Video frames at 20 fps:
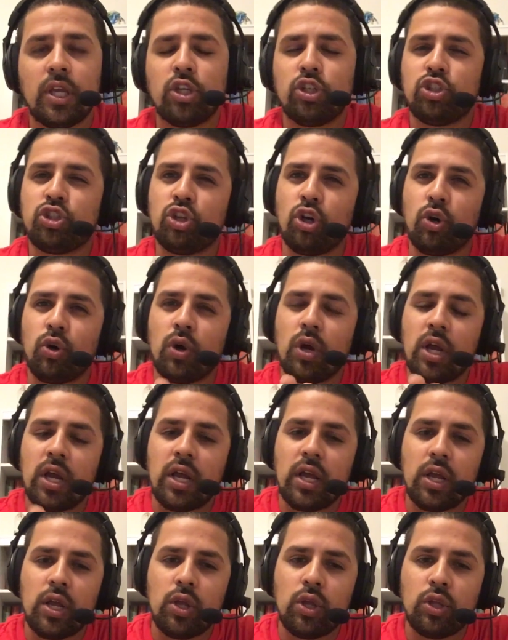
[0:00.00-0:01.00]
So
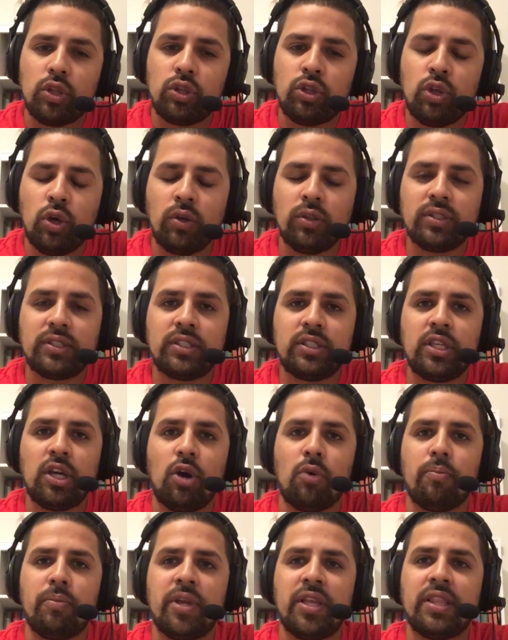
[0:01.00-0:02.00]
don't
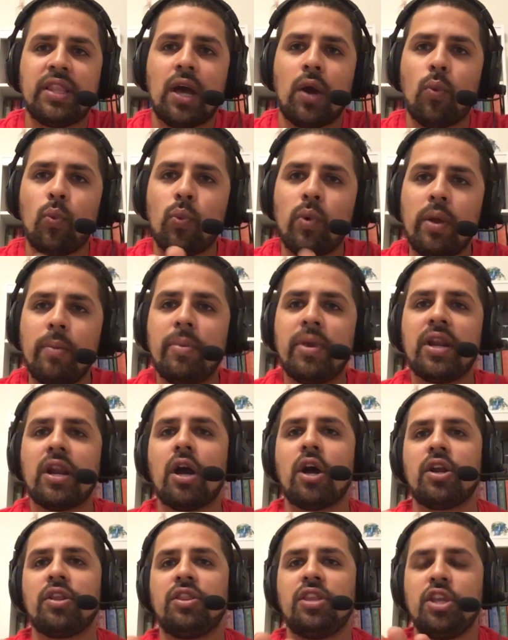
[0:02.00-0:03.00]
tell me that women
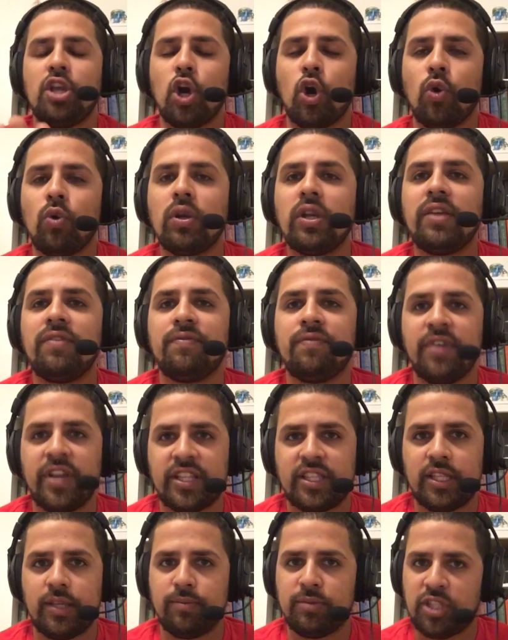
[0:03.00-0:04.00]
are the only
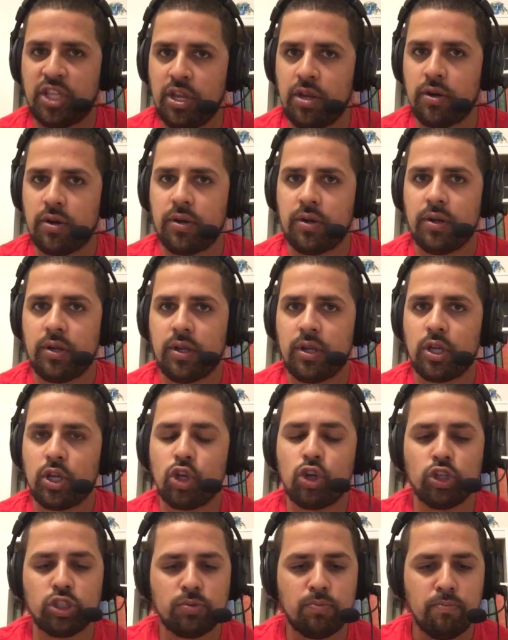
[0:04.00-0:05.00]
victims here,
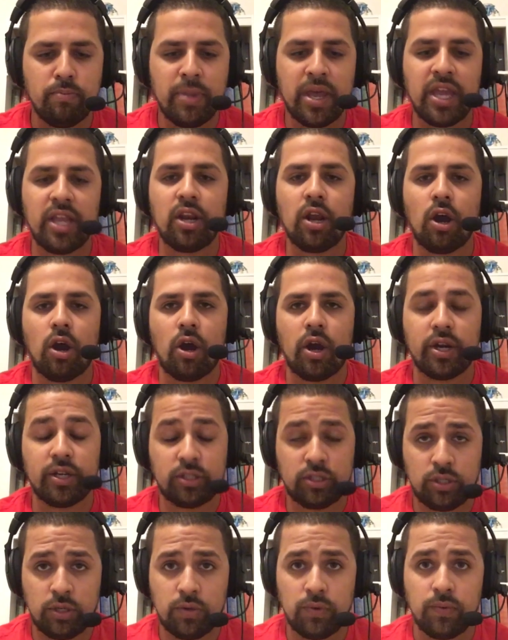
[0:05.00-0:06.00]
because men are
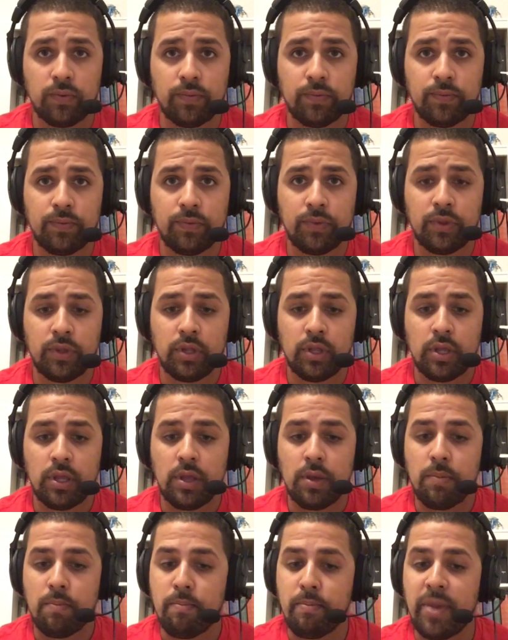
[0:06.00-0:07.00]
too.
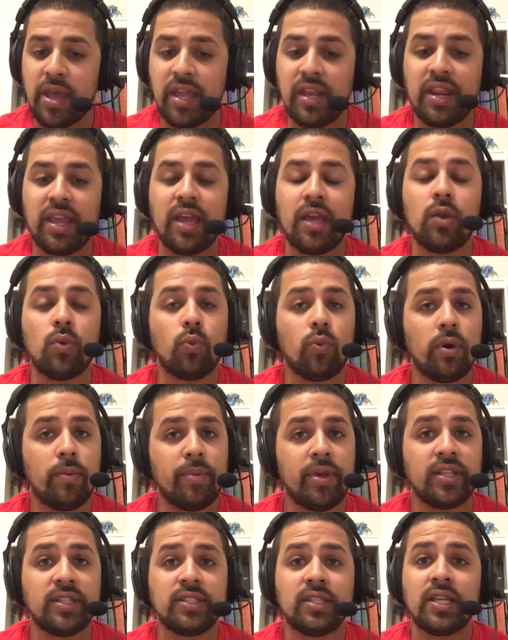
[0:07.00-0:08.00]
Men and
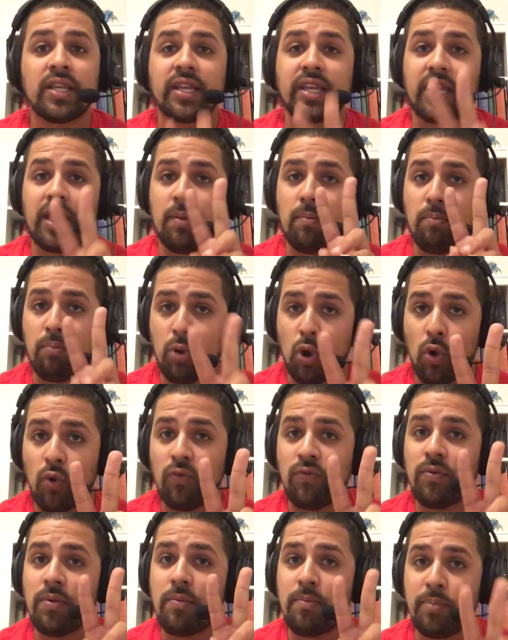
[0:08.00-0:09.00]
women can
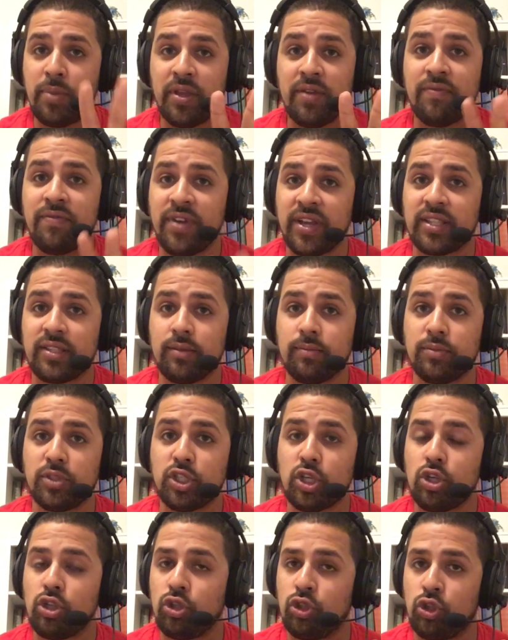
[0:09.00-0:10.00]
both be
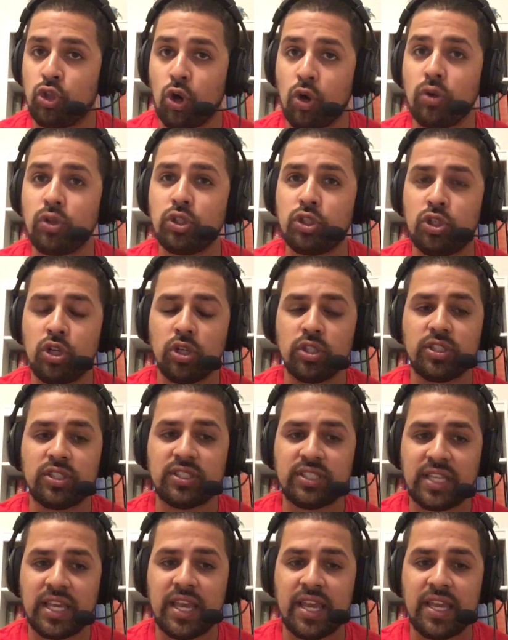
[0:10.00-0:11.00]
victims. Don't just
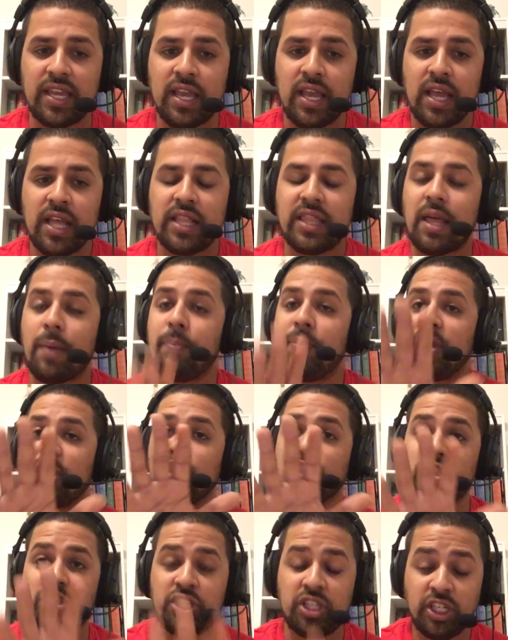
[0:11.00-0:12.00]
say that
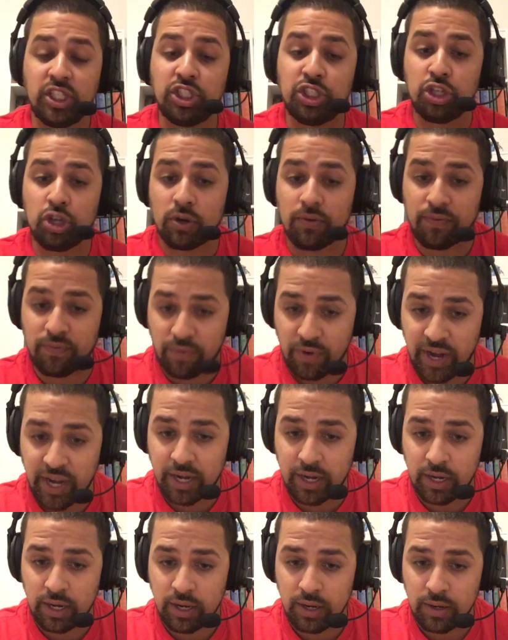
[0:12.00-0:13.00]
because she's your
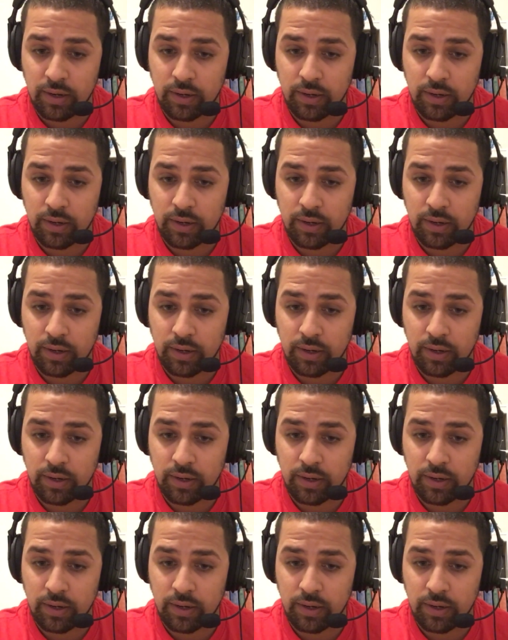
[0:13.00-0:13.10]
friend,